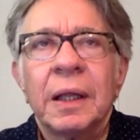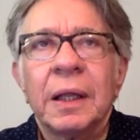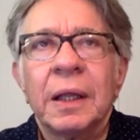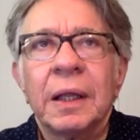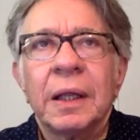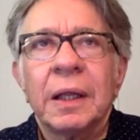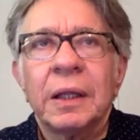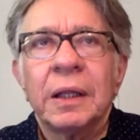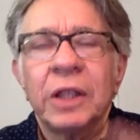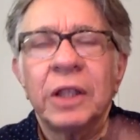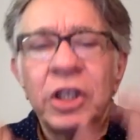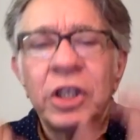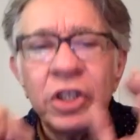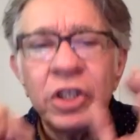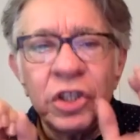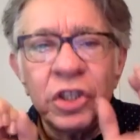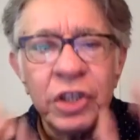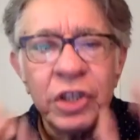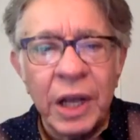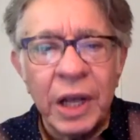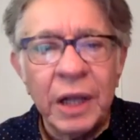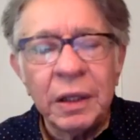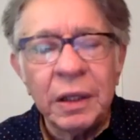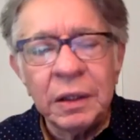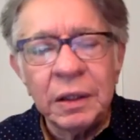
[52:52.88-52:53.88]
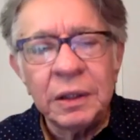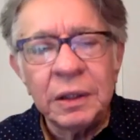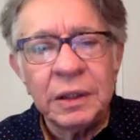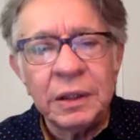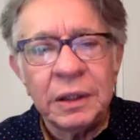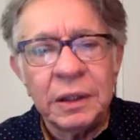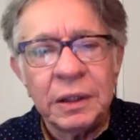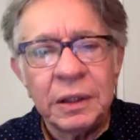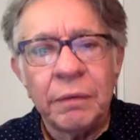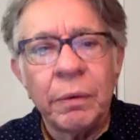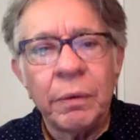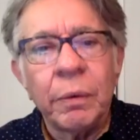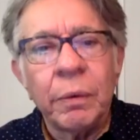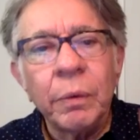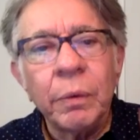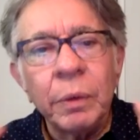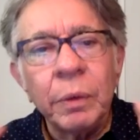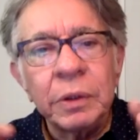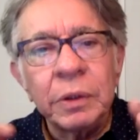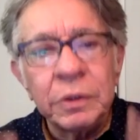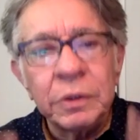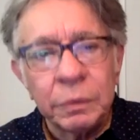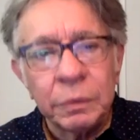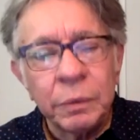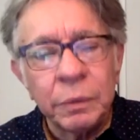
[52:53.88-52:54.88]
the shells of what
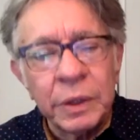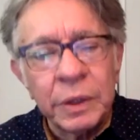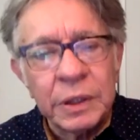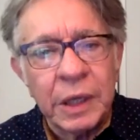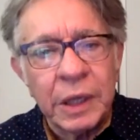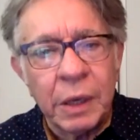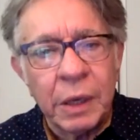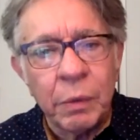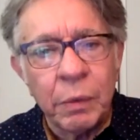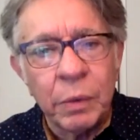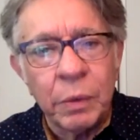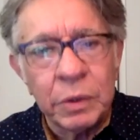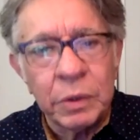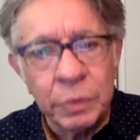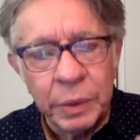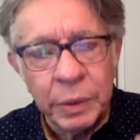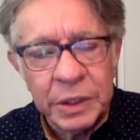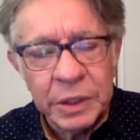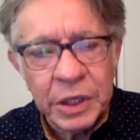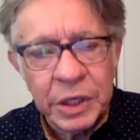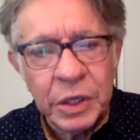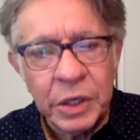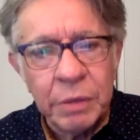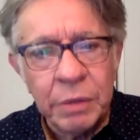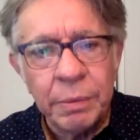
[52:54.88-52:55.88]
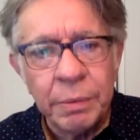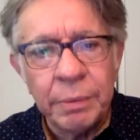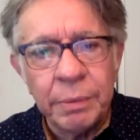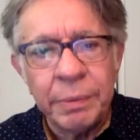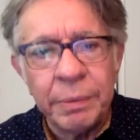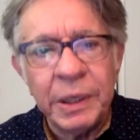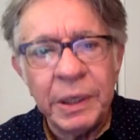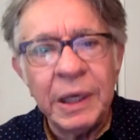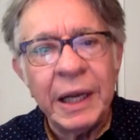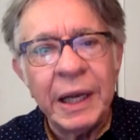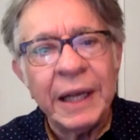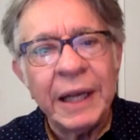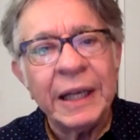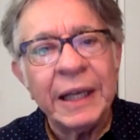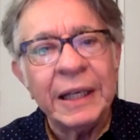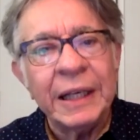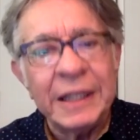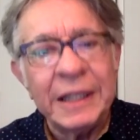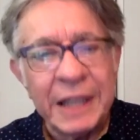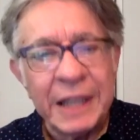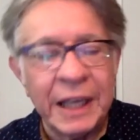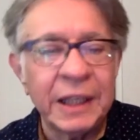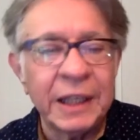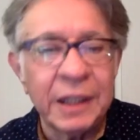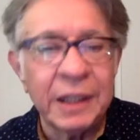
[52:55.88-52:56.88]
was was it was once a human being and
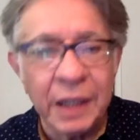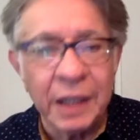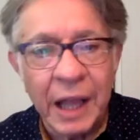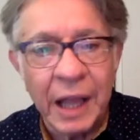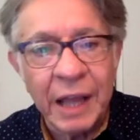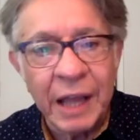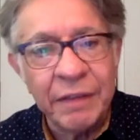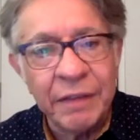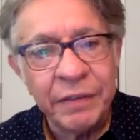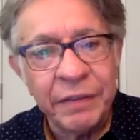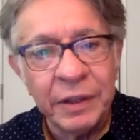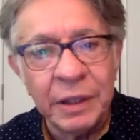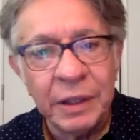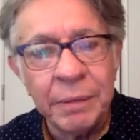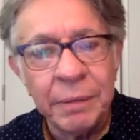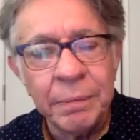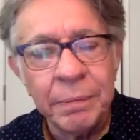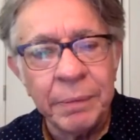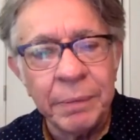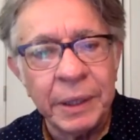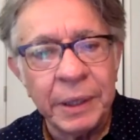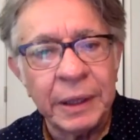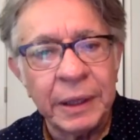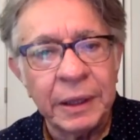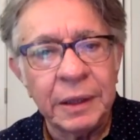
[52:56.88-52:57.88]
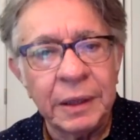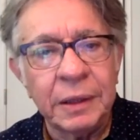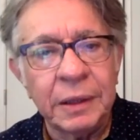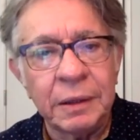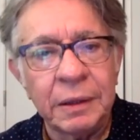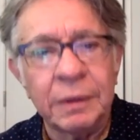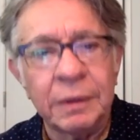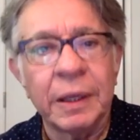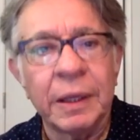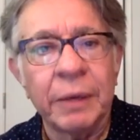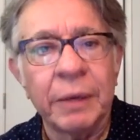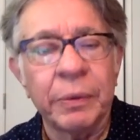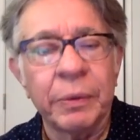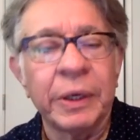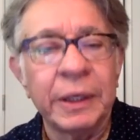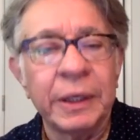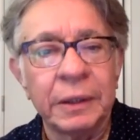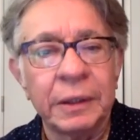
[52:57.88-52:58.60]
contained life in them, but they were